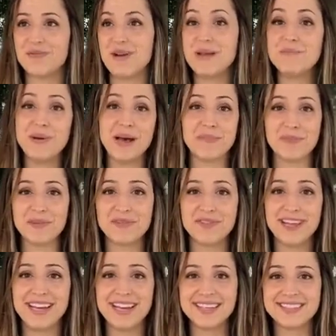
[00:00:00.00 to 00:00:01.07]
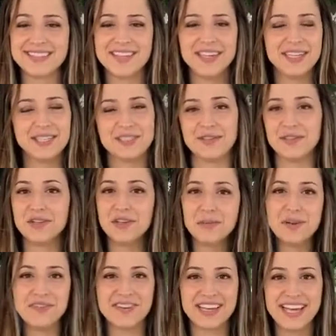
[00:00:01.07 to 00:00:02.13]
red pepper flakes. So a little
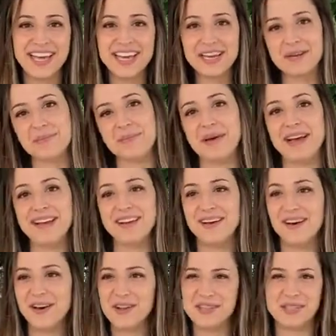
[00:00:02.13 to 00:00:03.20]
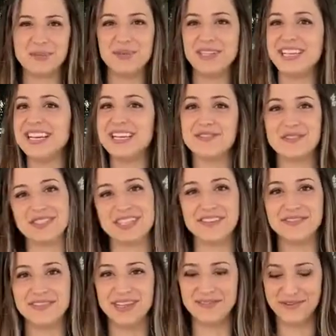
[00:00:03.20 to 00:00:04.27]
bit of a kick, but all this really interesting
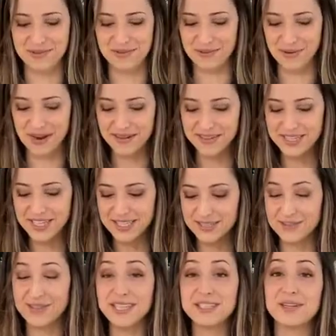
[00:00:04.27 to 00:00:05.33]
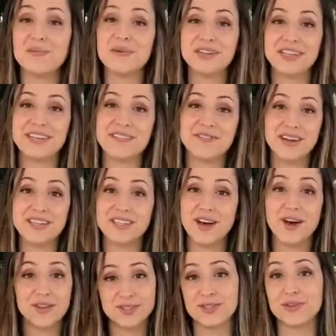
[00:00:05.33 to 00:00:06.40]
flavor throughout. So these are really fun to
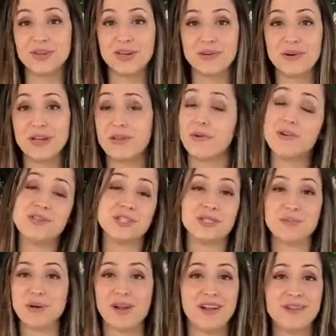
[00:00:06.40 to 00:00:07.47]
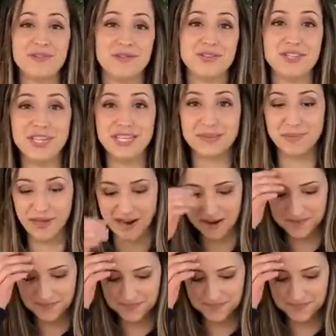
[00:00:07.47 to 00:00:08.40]
also cook with or just put onto a cheese platter.